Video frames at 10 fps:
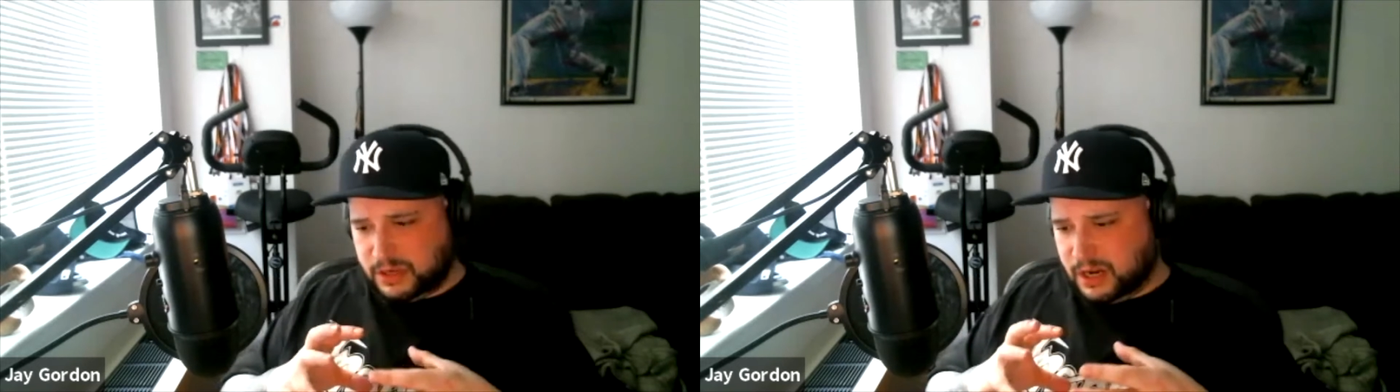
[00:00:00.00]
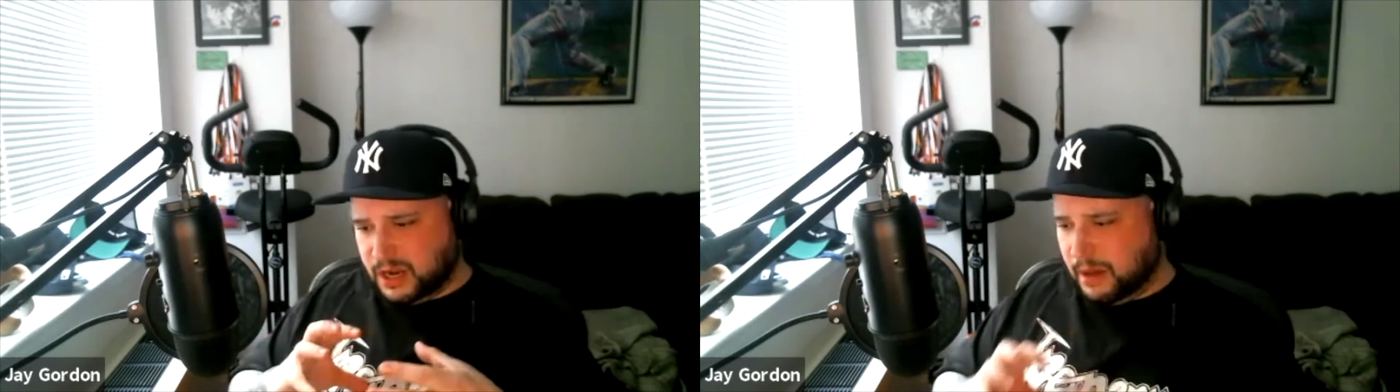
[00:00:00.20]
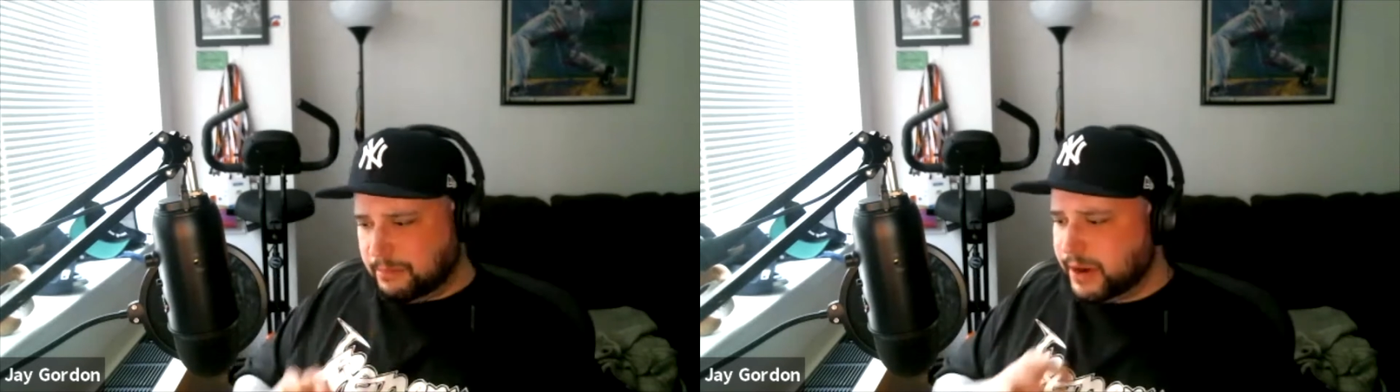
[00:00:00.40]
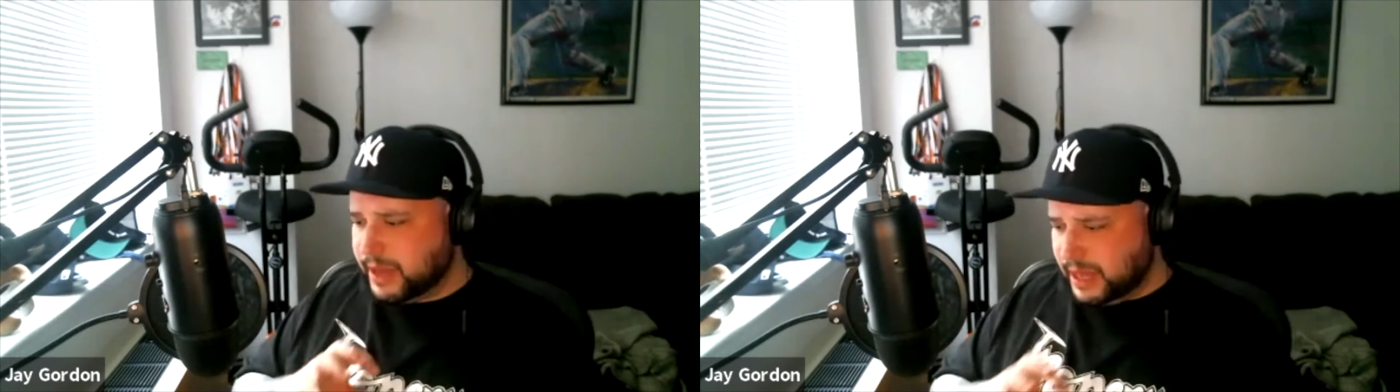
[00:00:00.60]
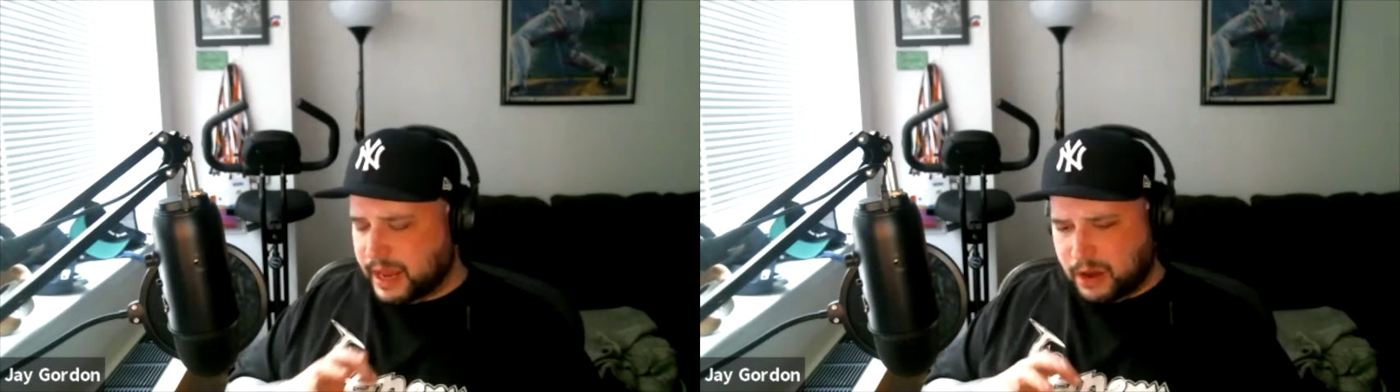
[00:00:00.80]
comprehend
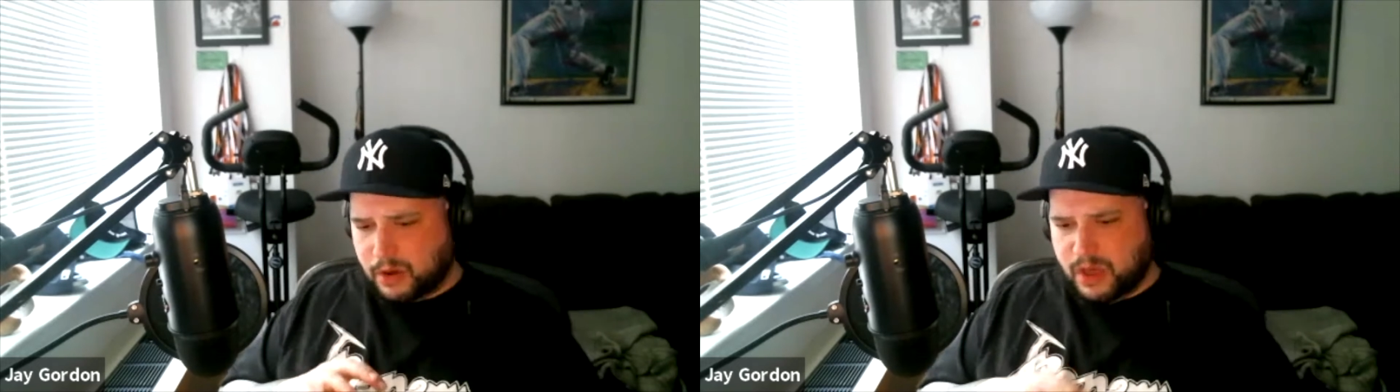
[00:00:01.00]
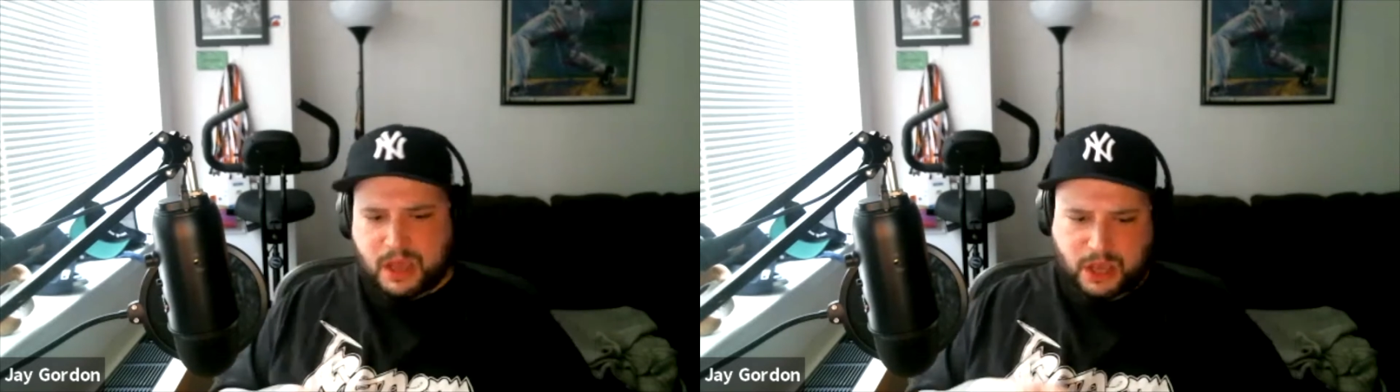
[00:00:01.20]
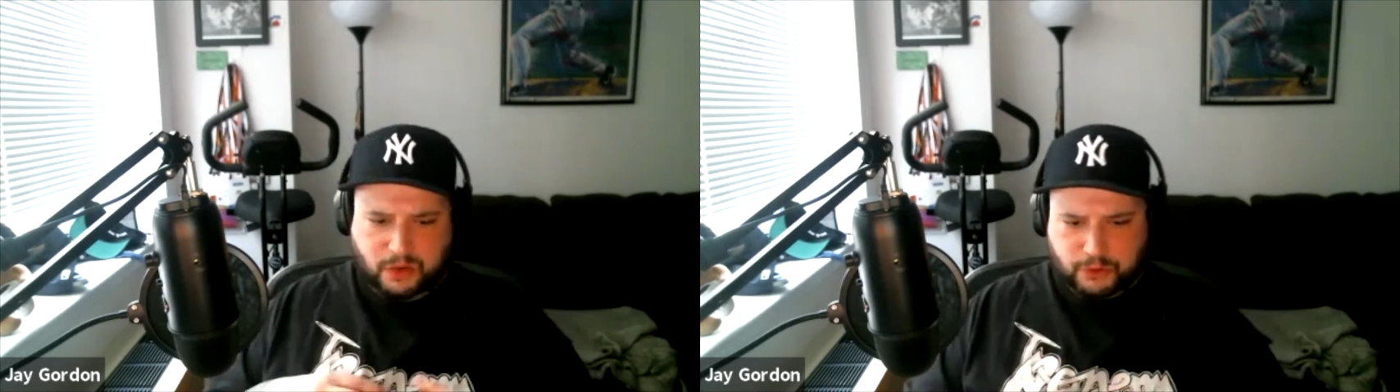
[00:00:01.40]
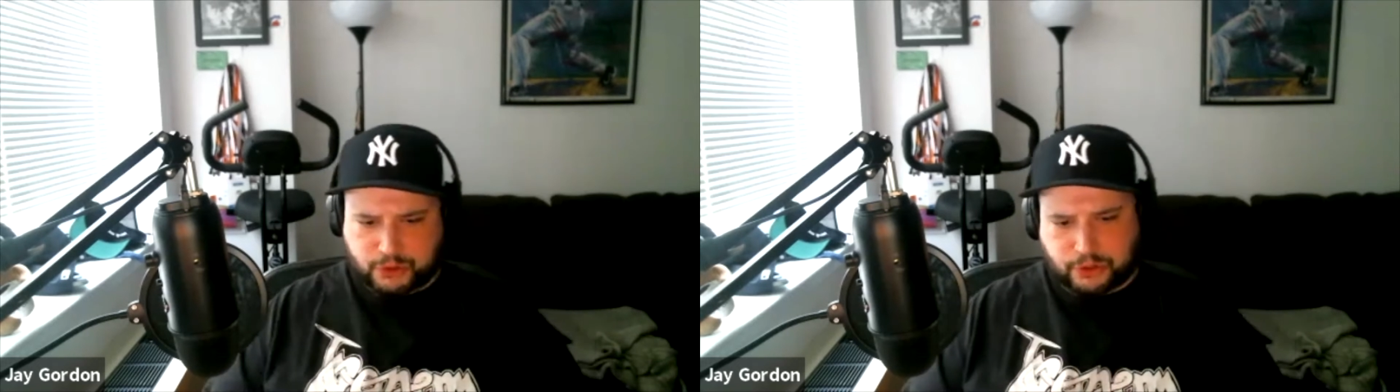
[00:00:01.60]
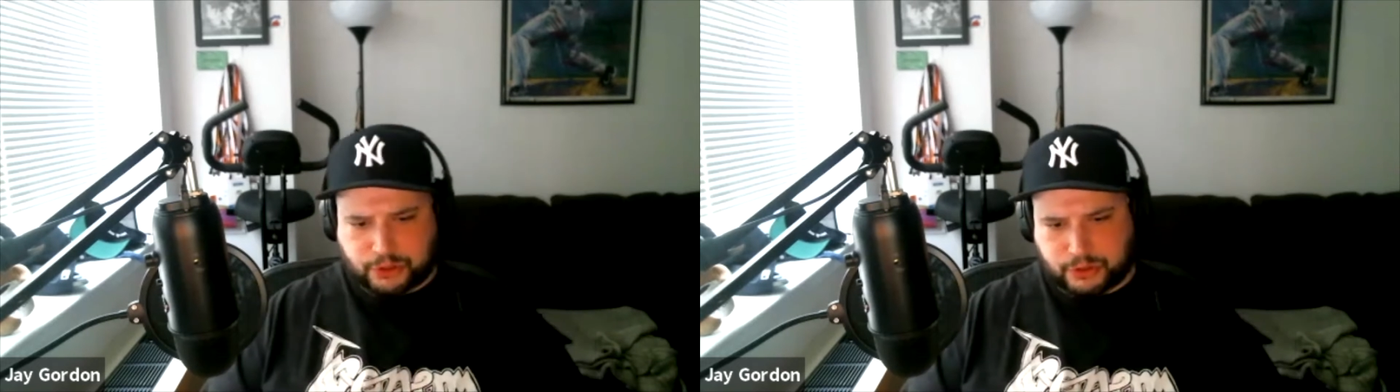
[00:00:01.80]
how
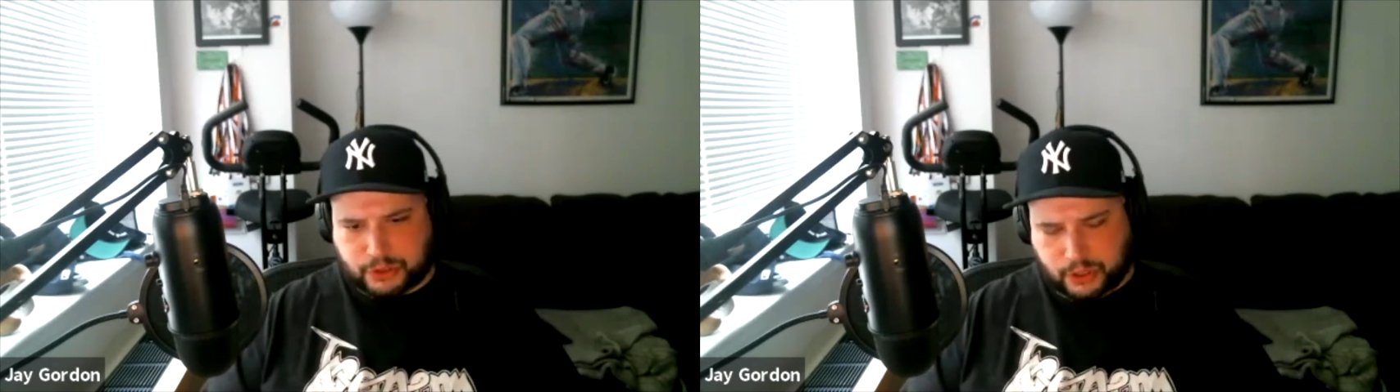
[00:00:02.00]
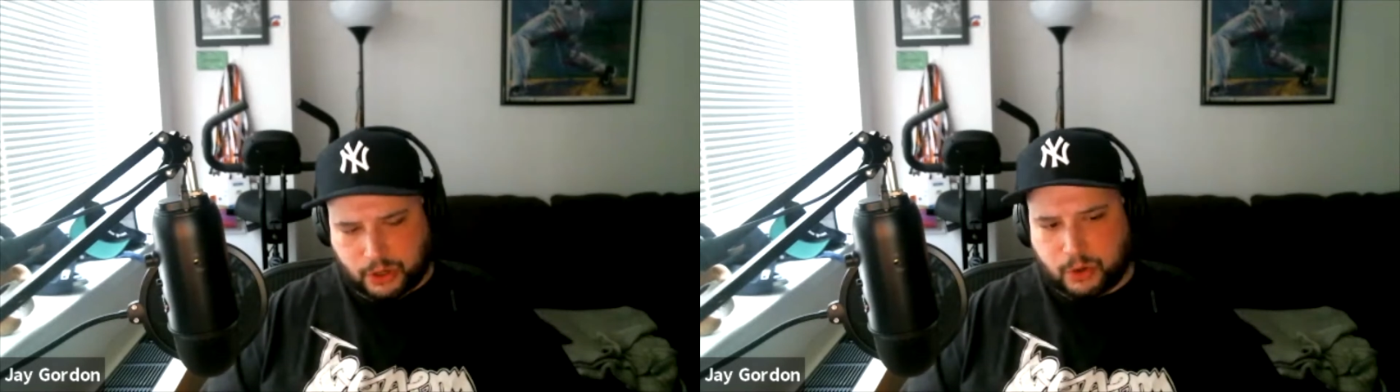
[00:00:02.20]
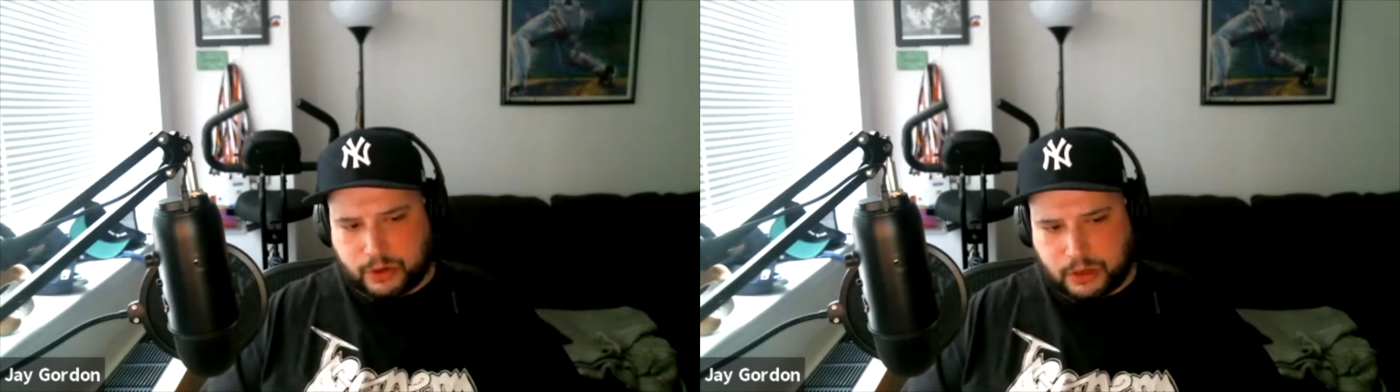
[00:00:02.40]
infrastructure as code,